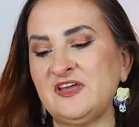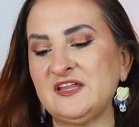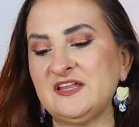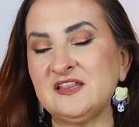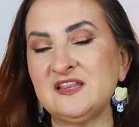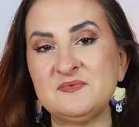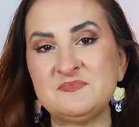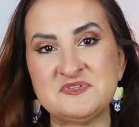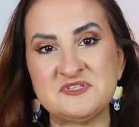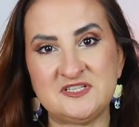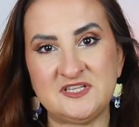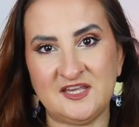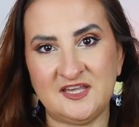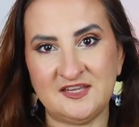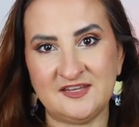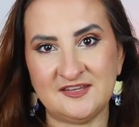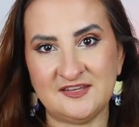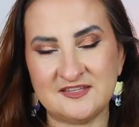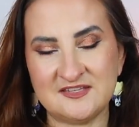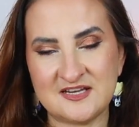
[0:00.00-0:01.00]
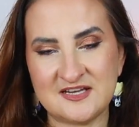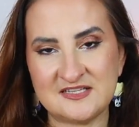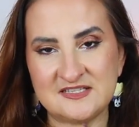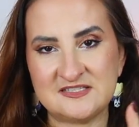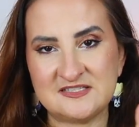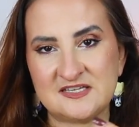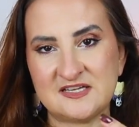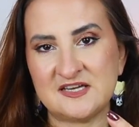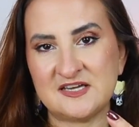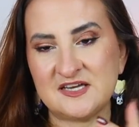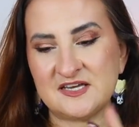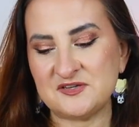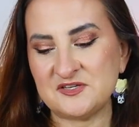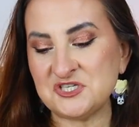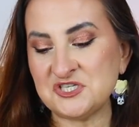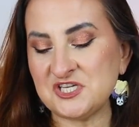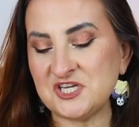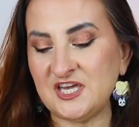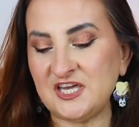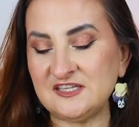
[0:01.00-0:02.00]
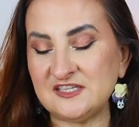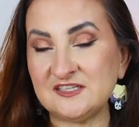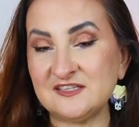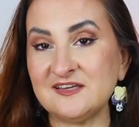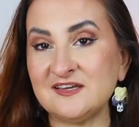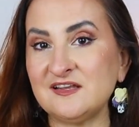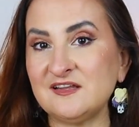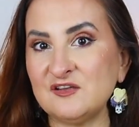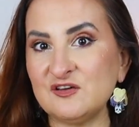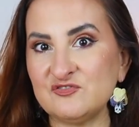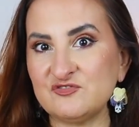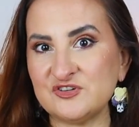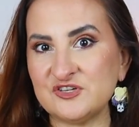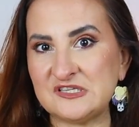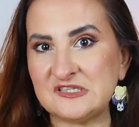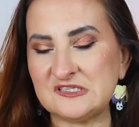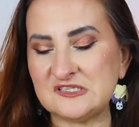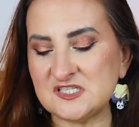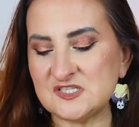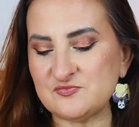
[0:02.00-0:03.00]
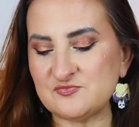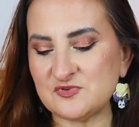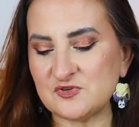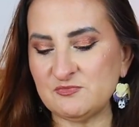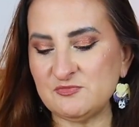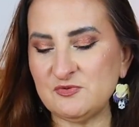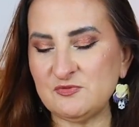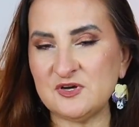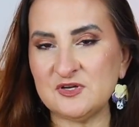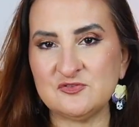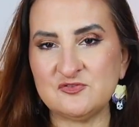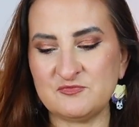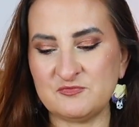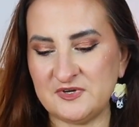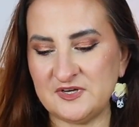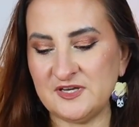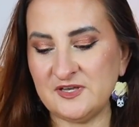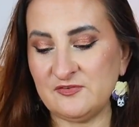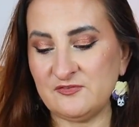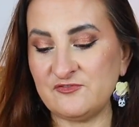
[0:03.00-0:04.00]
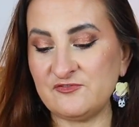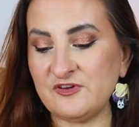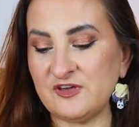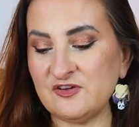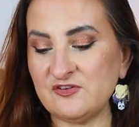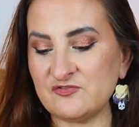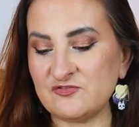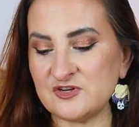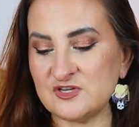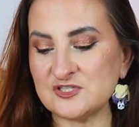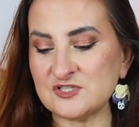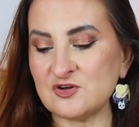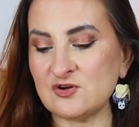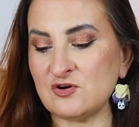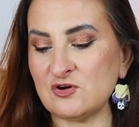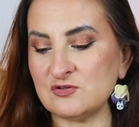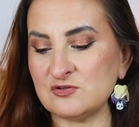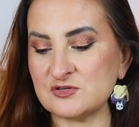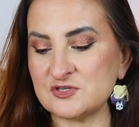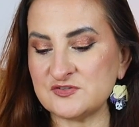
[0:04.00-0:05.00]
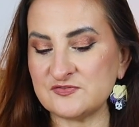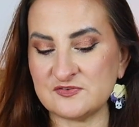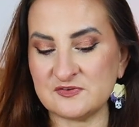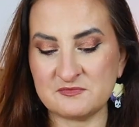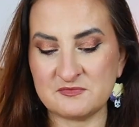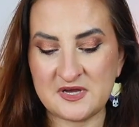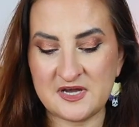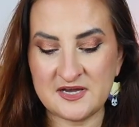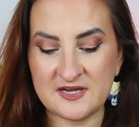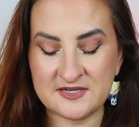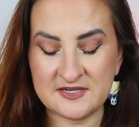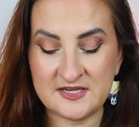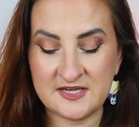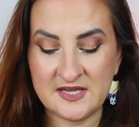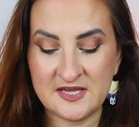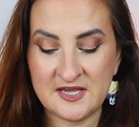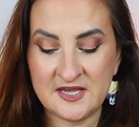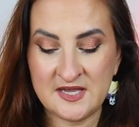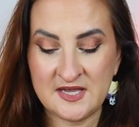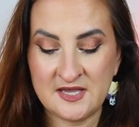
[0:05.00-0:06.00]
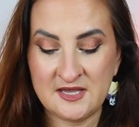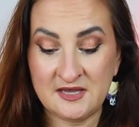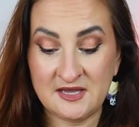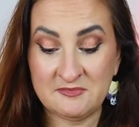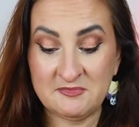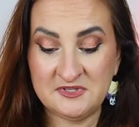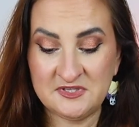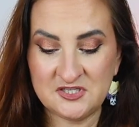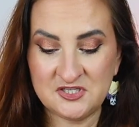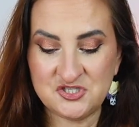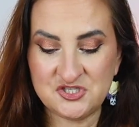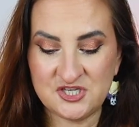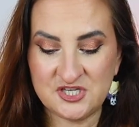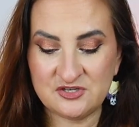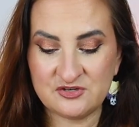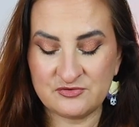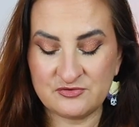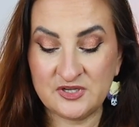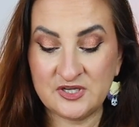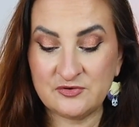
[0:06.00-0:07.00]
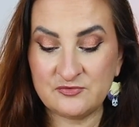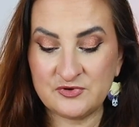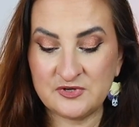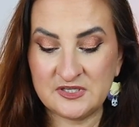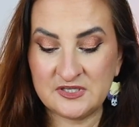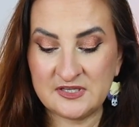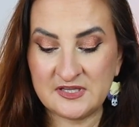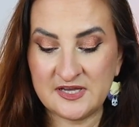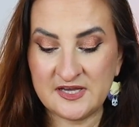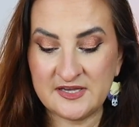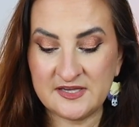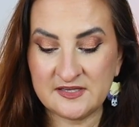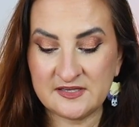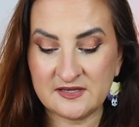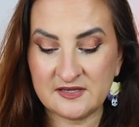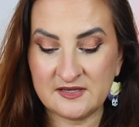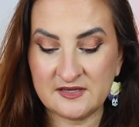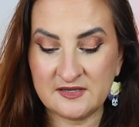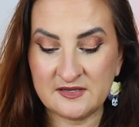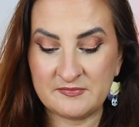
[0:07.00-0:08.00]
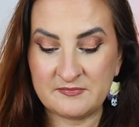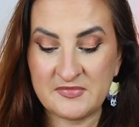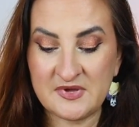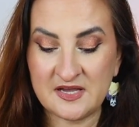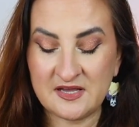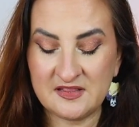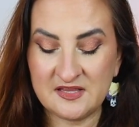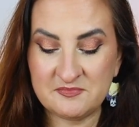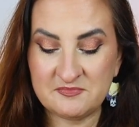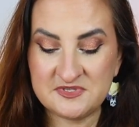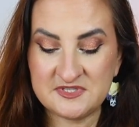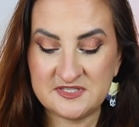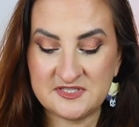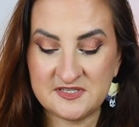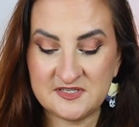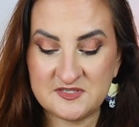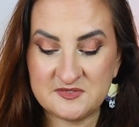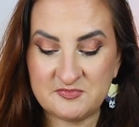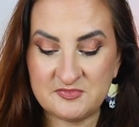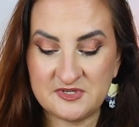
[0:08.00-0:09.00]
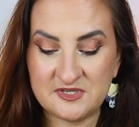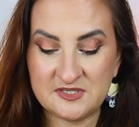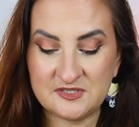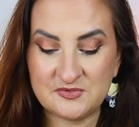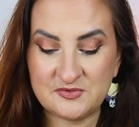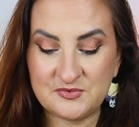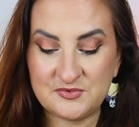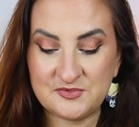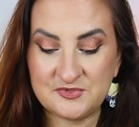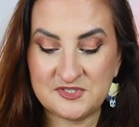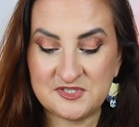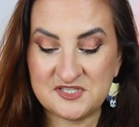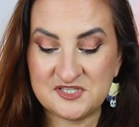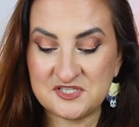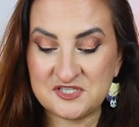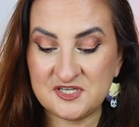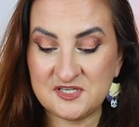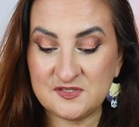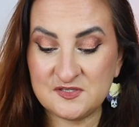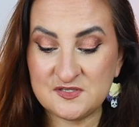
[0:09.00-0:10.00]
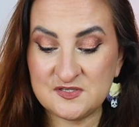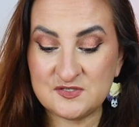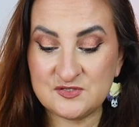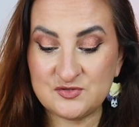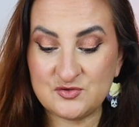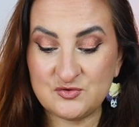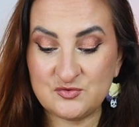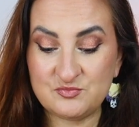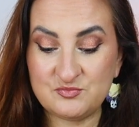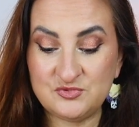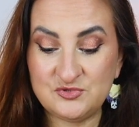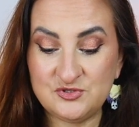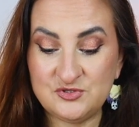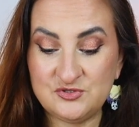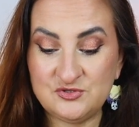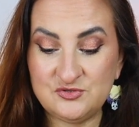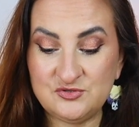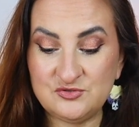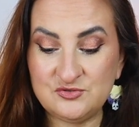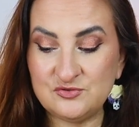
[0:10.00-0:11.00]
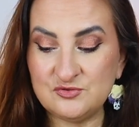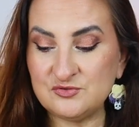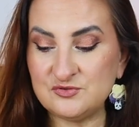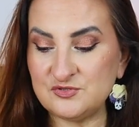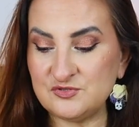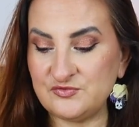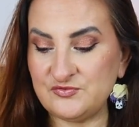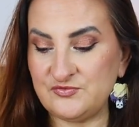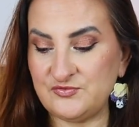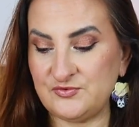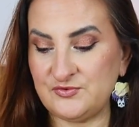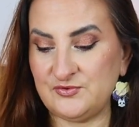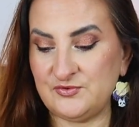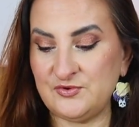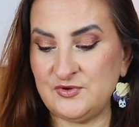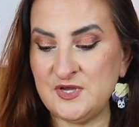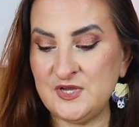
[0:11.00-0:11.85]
a lipstick in that shade and I love it. This is probably one of my favorite colors from MAC. I mean, I generally really like MAC lipsticks, but oh, this shade is so beautiful.